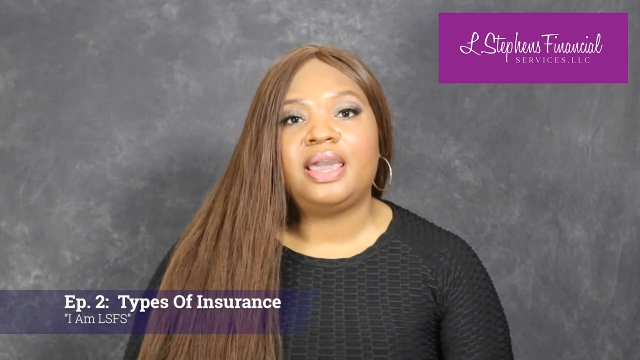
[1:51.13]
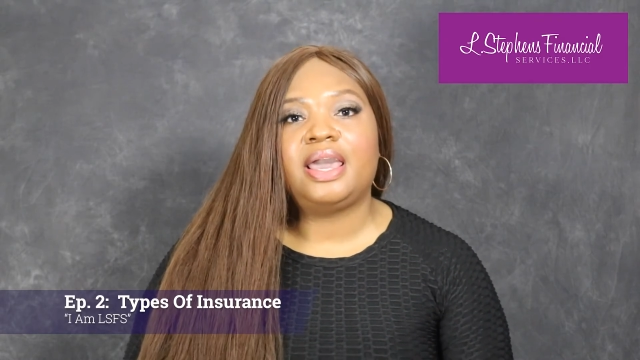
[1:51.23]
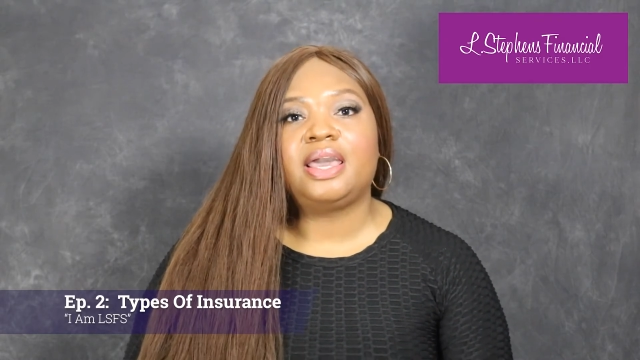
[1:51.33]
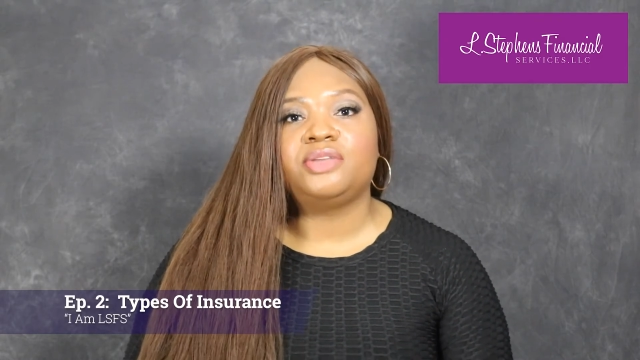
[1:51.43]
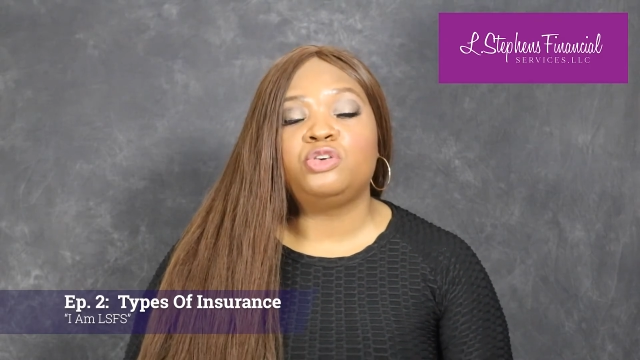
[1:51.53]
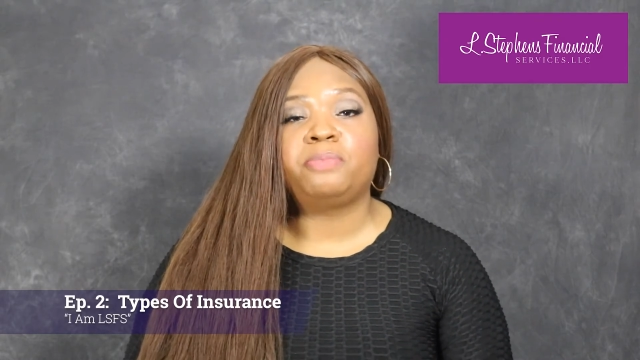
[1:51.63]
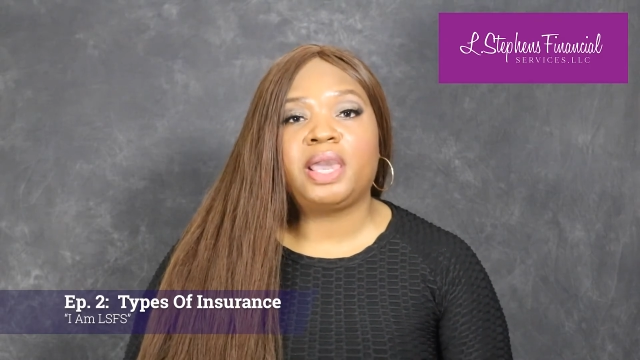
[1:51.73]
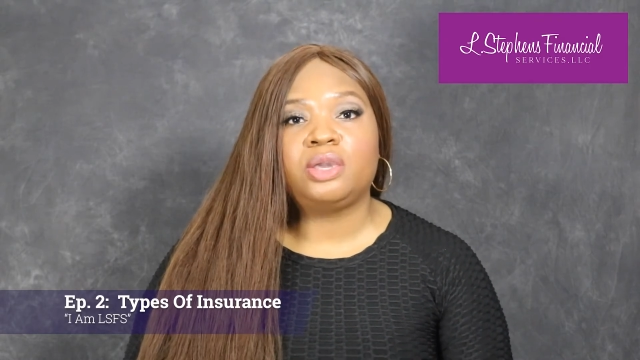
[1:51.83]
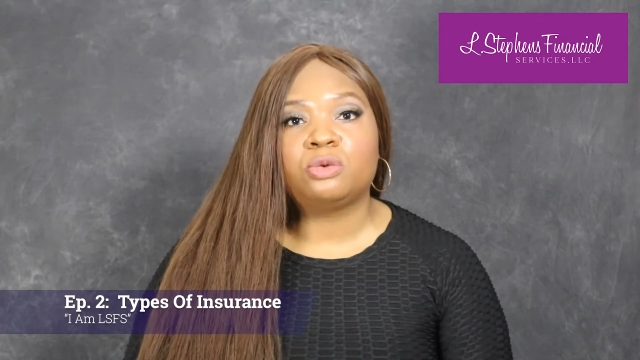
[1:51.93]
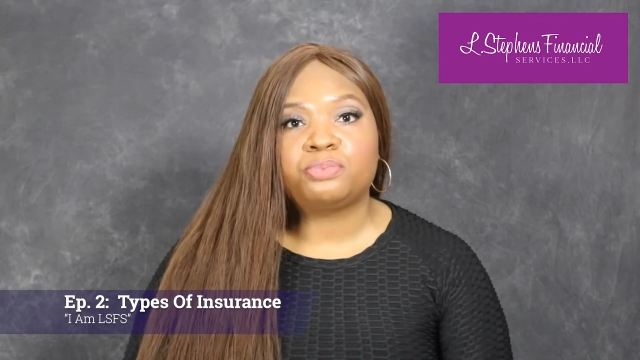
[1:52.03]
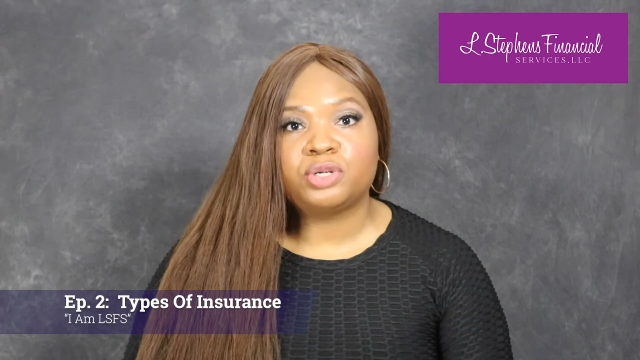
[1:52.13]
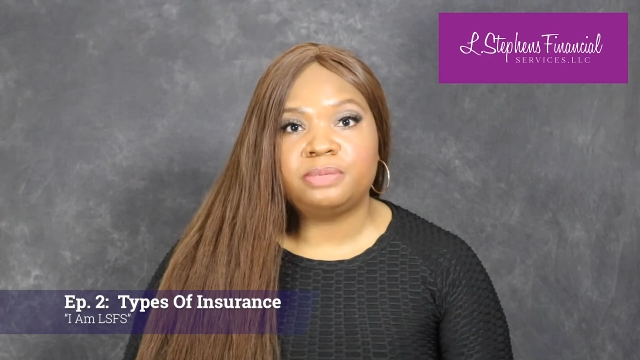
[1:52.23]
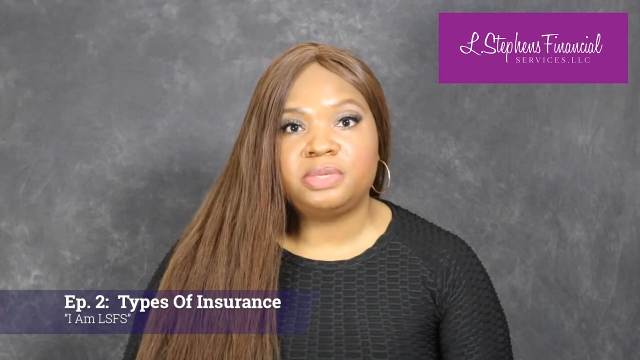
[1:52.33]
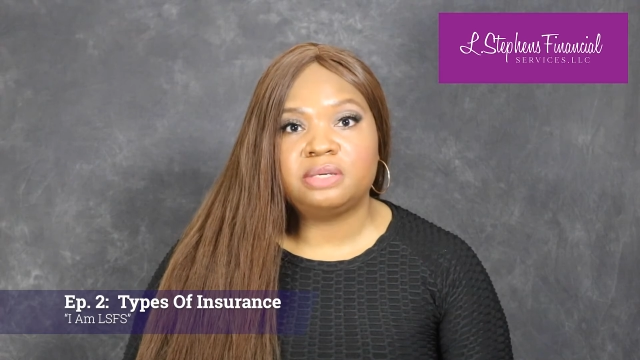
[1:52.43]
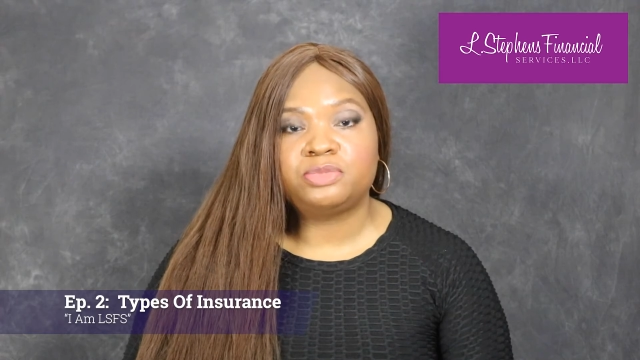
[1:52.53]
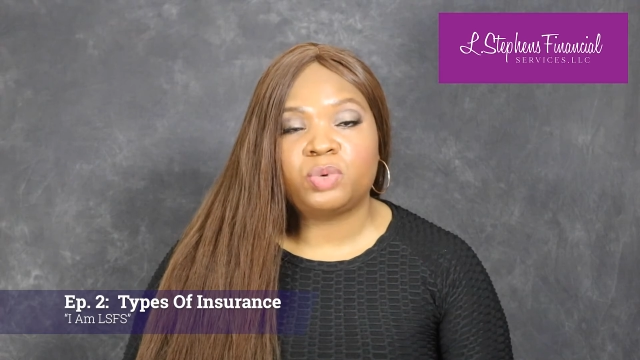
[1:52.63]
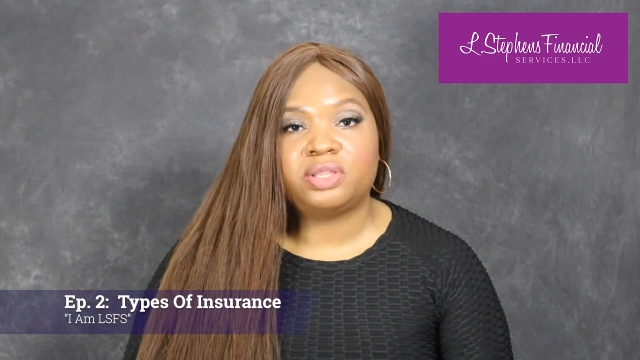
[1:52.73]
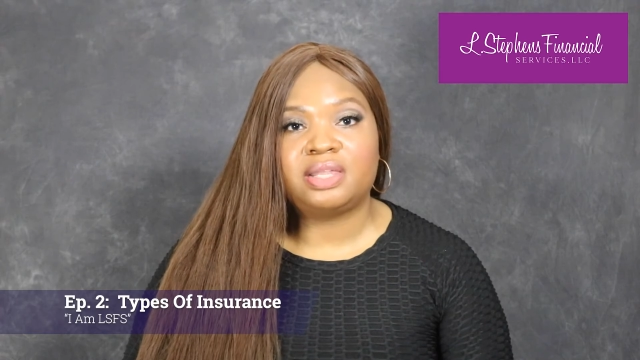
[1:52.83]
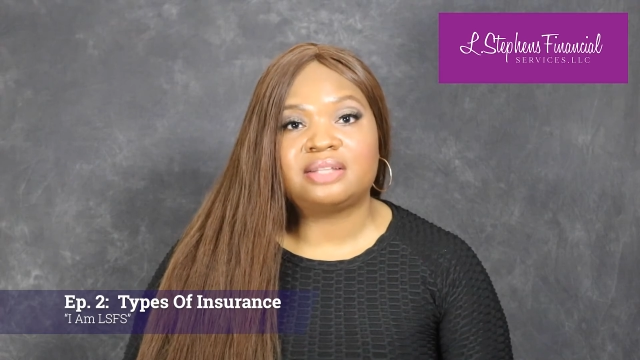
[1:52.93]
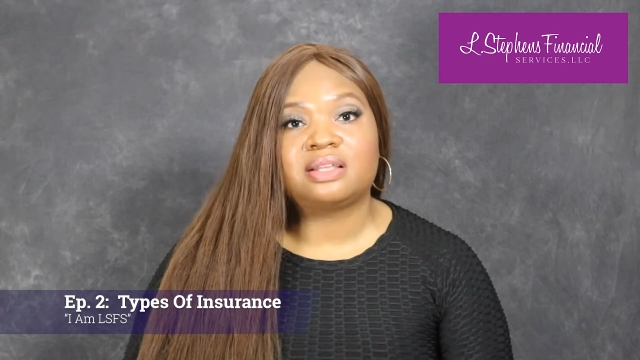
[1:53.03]
and you pay your premiums,
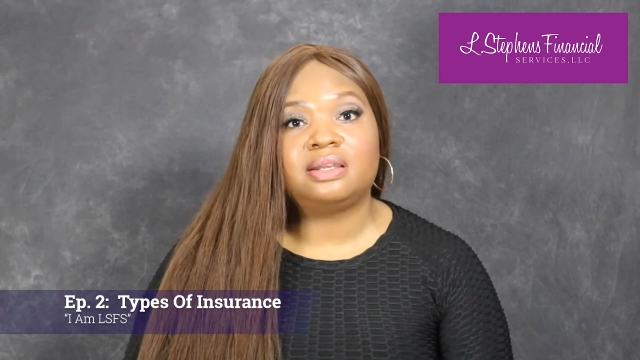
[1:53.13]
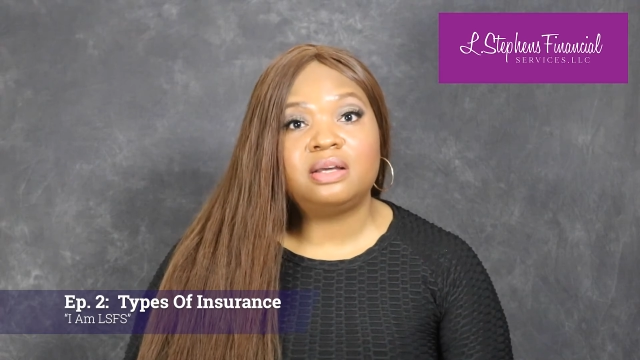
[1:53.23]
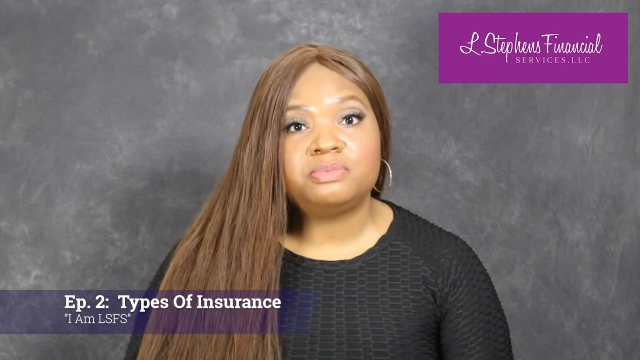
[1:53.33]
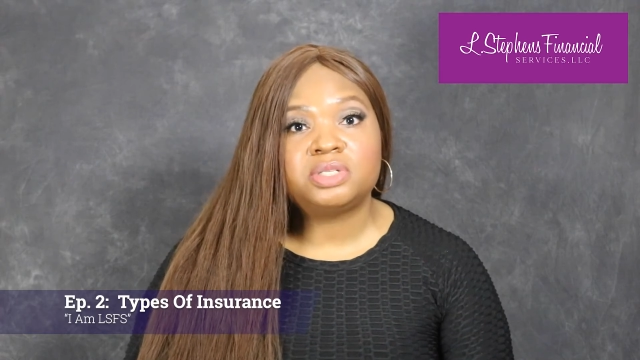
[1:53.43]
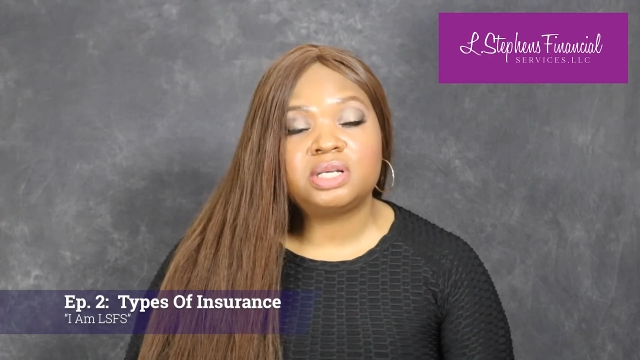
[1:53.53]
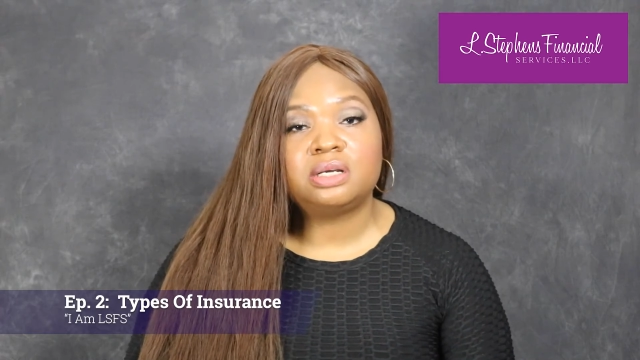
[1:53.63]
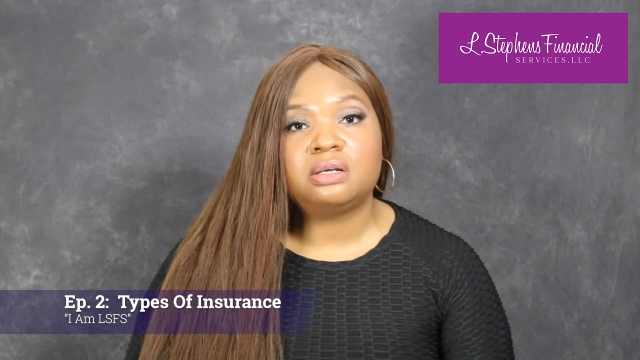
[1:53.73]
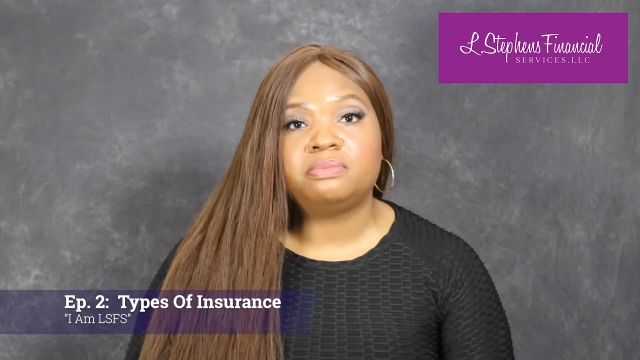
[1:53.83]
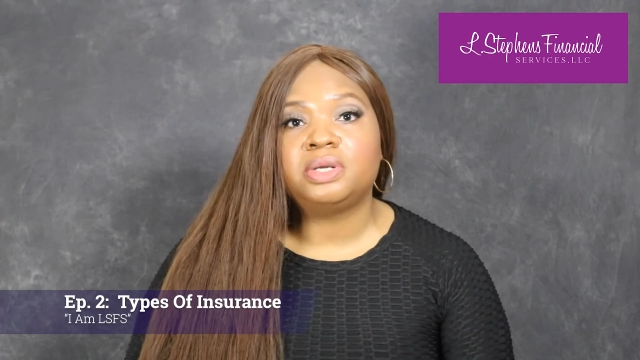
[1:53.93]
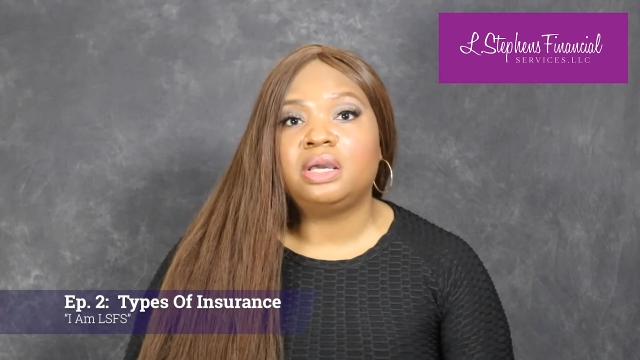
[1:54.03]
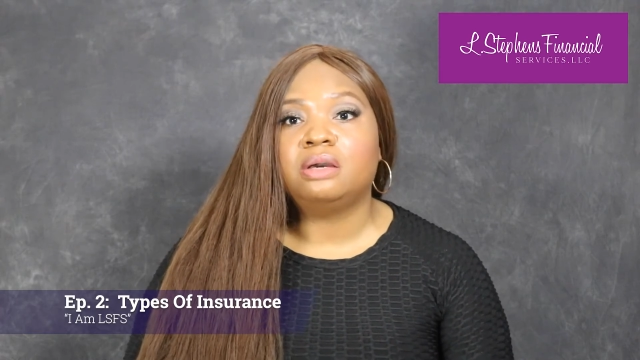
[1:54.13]
whether that's a lump sum,